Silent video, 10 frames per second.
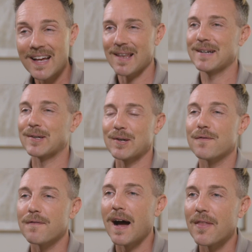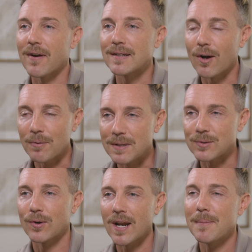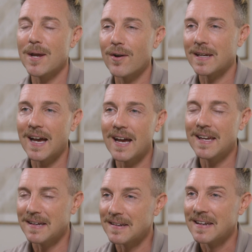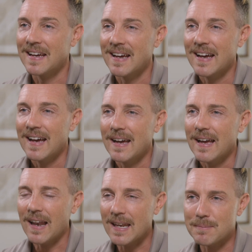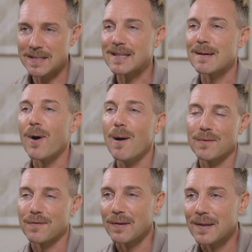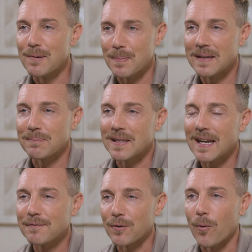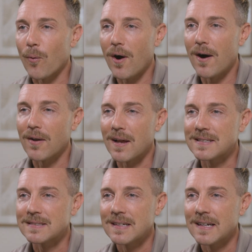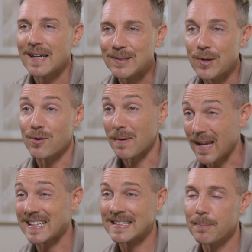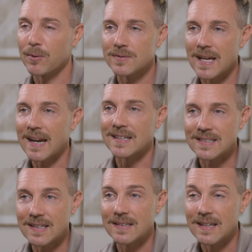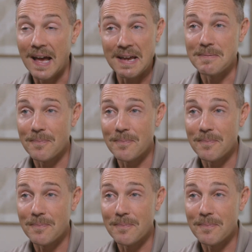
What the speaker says: like a good father, I told him it's all gonna be okay, and I let him sit in the moment for a little bit, then after a while, I turned to him and like a typical dad, I said, hey,